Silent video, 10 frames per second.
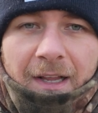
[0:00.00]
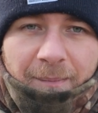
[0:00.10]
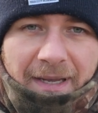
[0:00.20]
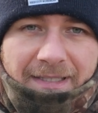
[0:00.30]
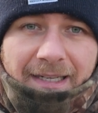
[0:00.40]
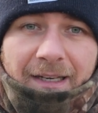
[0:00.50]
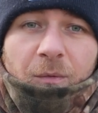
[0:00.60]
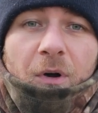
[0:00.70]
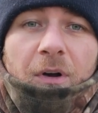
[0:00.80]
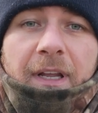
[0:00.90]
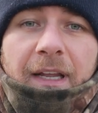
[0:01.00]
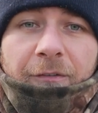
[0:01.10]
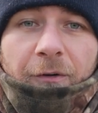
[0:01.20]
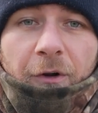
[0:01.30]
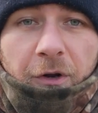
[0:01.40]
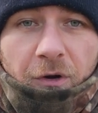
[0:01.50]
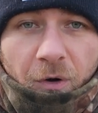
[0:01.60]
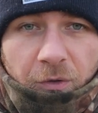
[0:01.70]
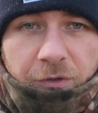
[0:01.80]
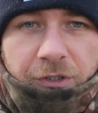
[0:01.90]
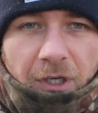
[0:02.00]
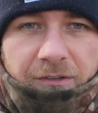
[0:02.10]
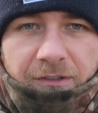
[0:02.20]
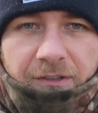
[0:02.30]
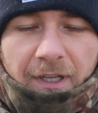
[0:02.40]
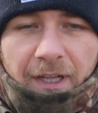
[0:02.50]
basically working for your own shots